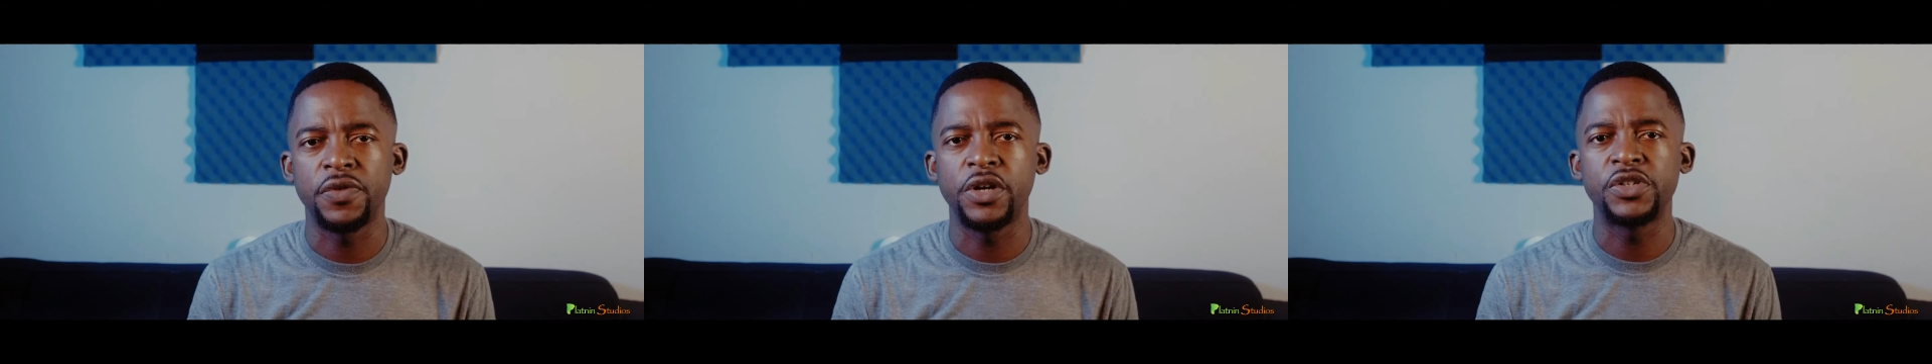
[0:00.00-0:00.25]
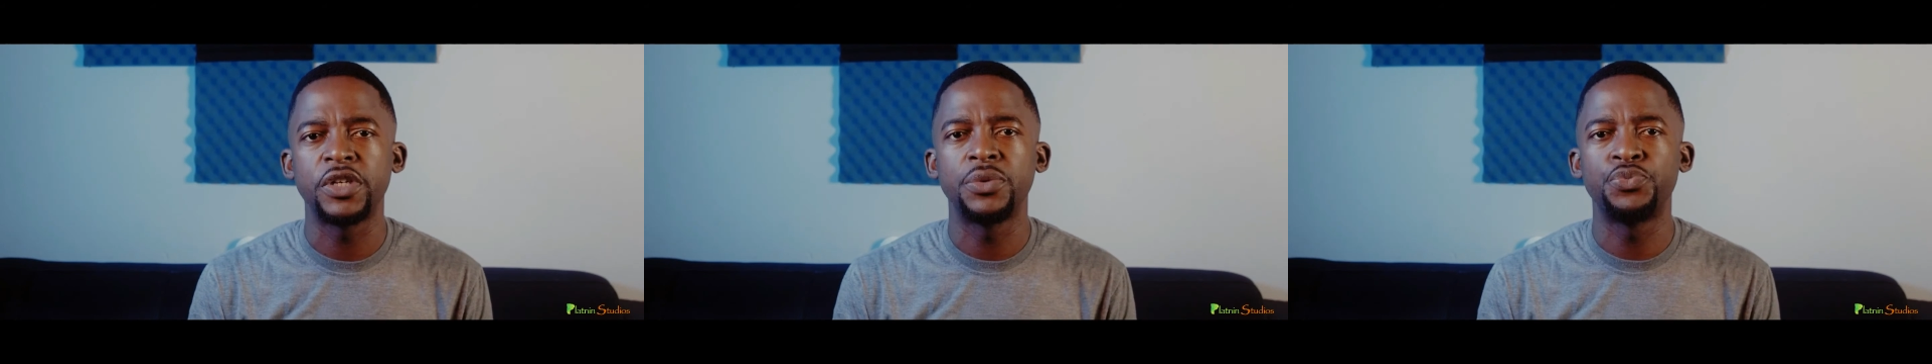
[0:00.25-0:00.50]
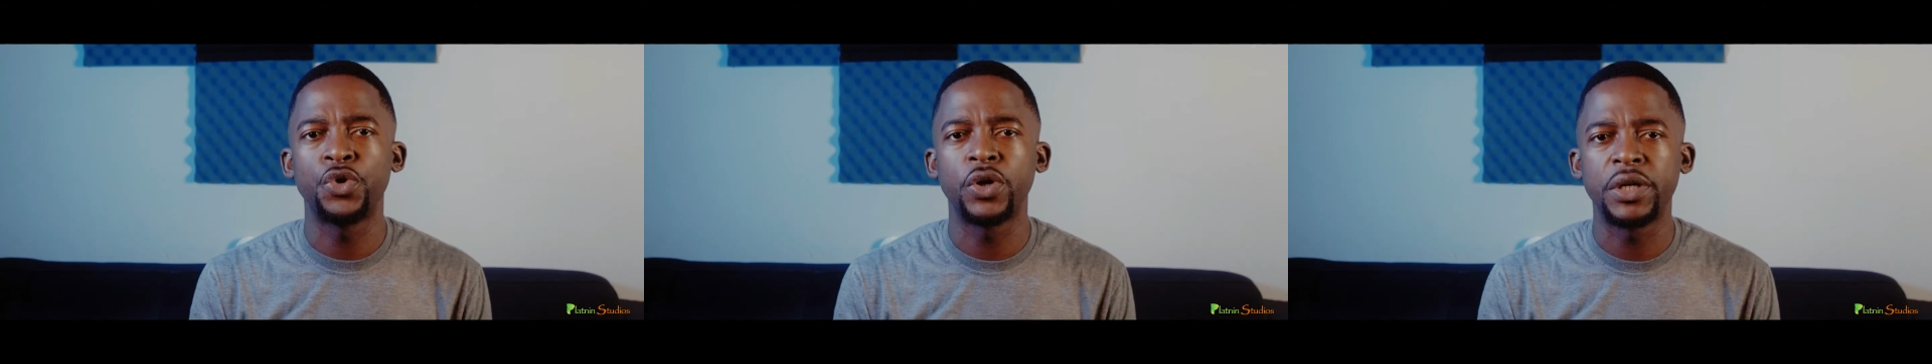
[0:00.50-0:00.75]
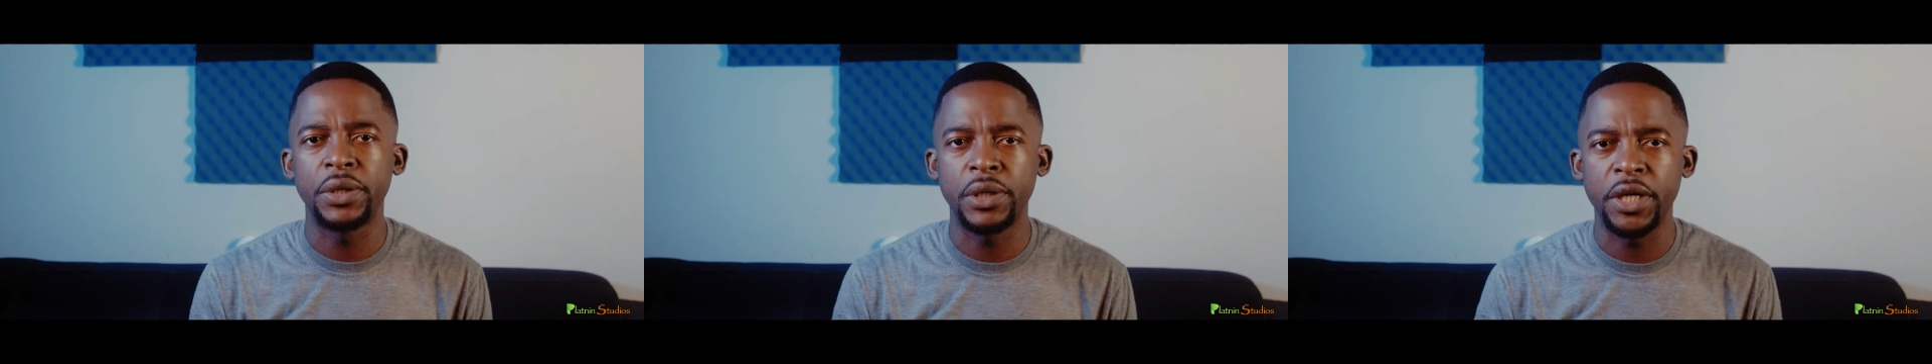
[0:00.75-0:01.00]
if there's any
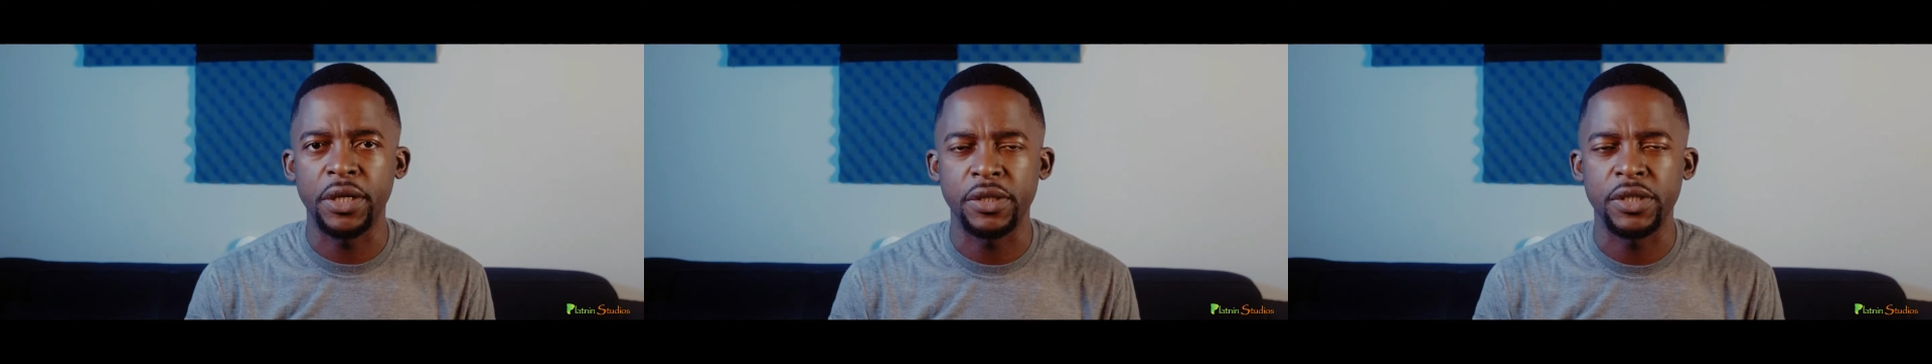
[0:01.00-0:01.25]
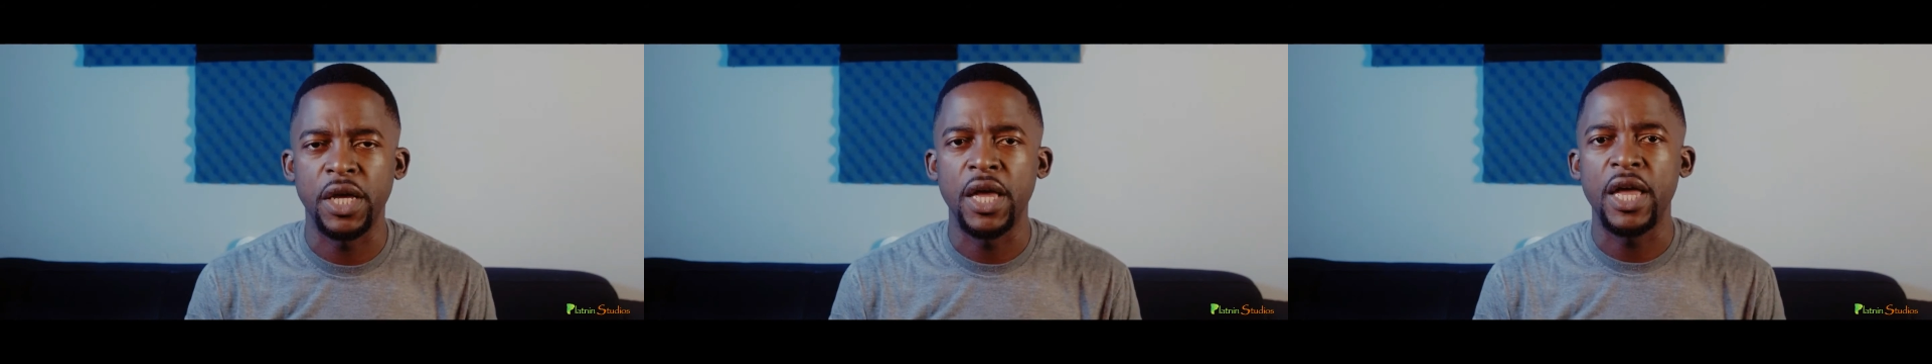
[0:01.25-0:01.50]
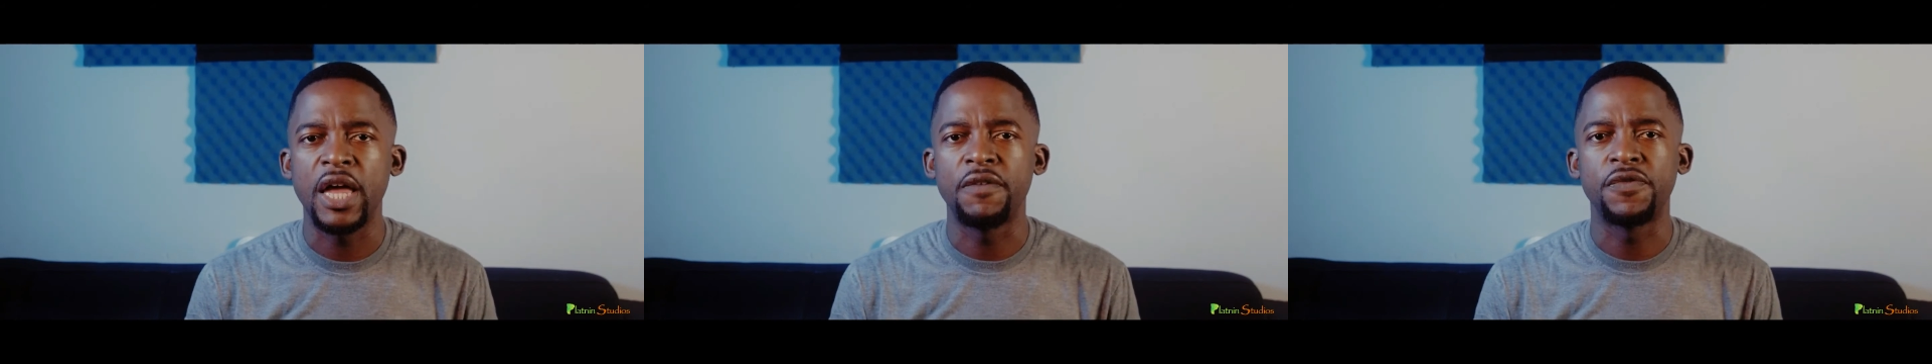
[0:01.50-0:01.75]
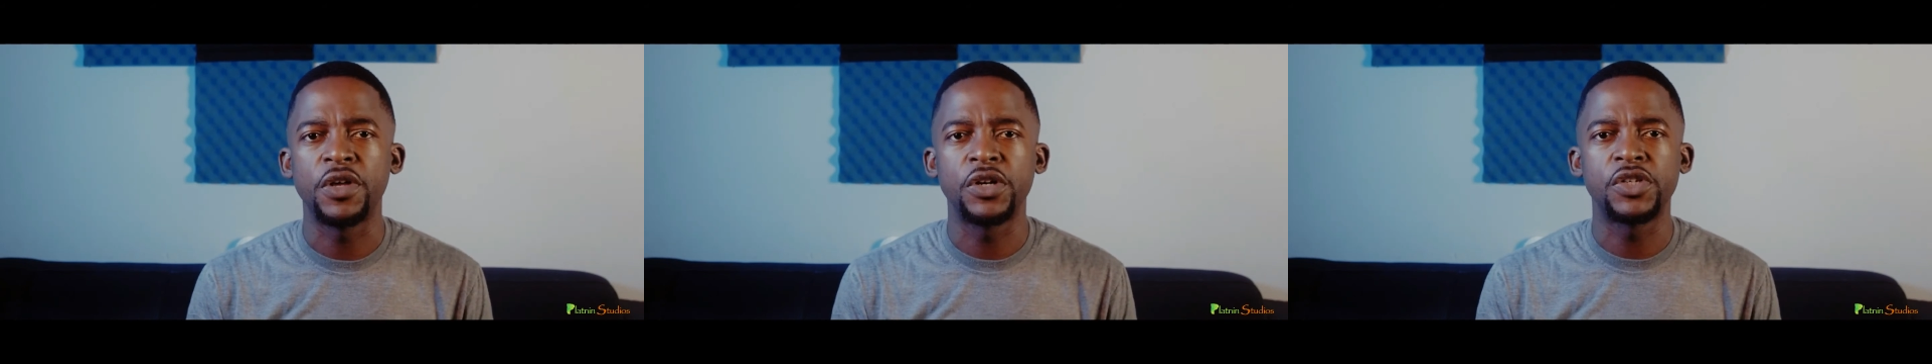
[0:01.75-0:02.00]
broken links,
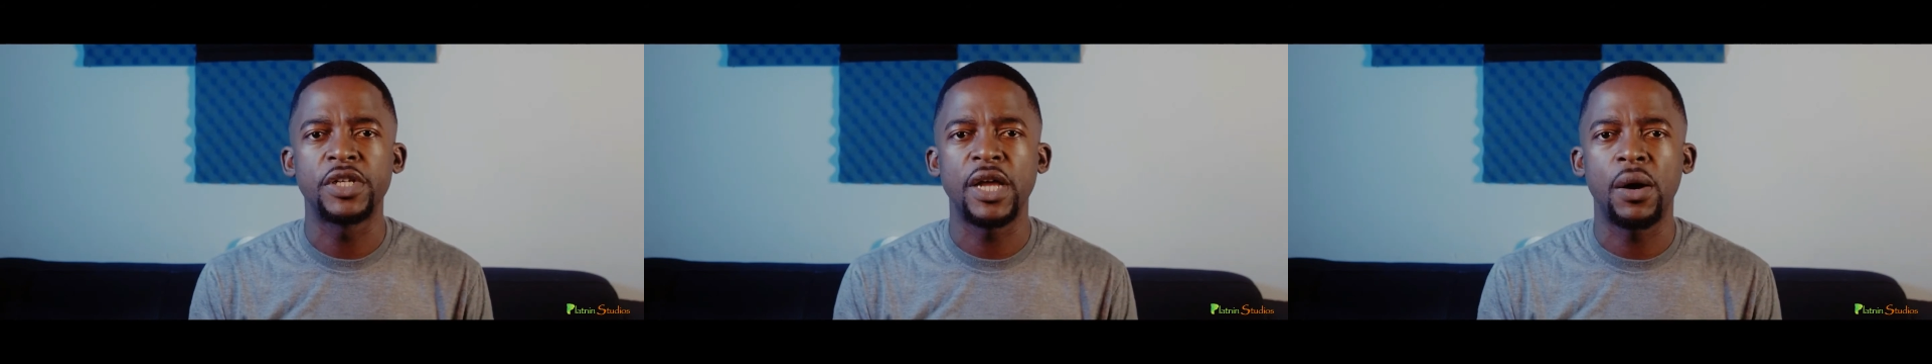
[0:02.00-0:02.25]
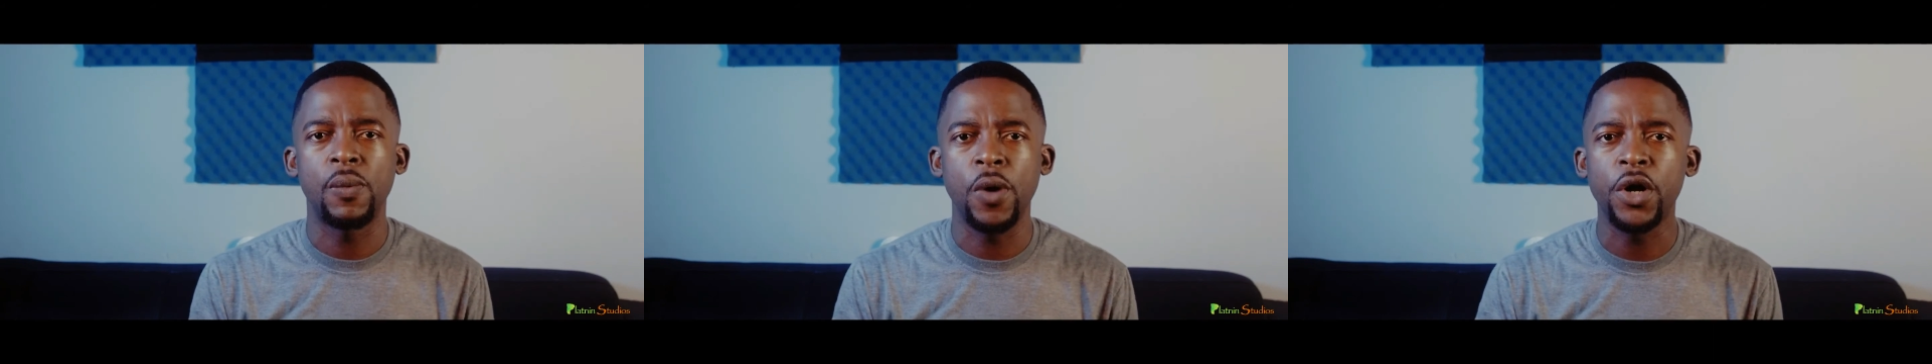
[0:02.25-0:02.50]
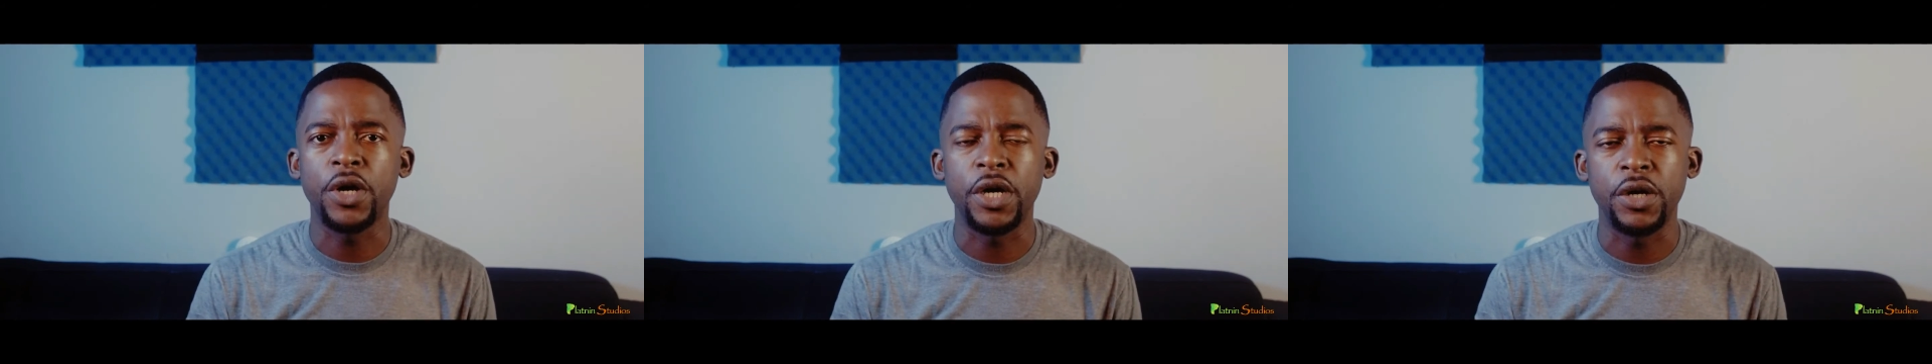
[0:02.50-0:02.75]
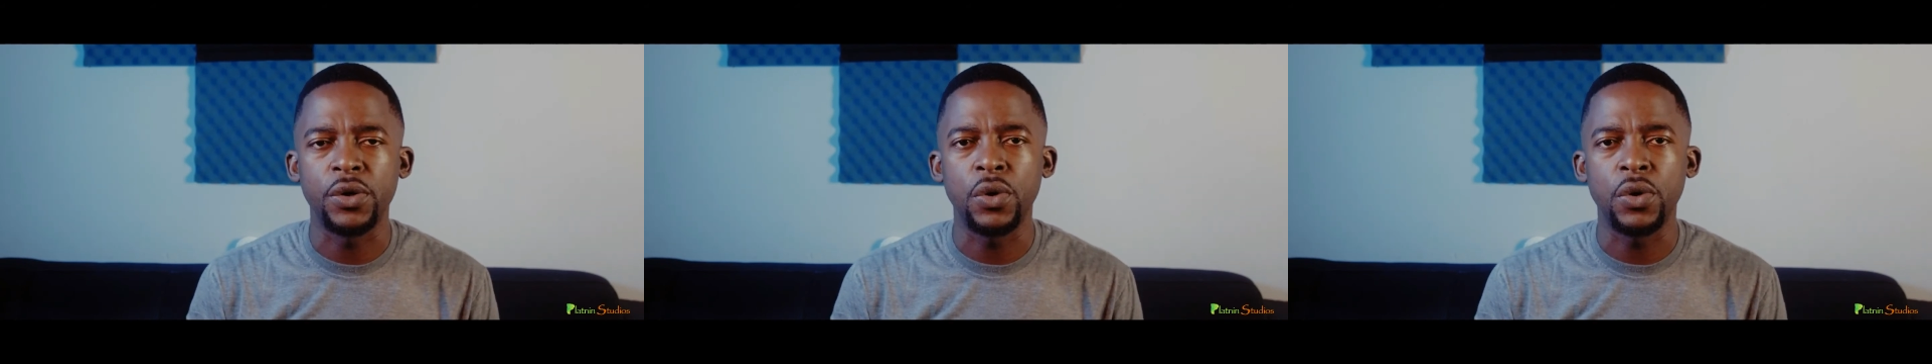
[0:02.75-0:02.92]
if things are not working,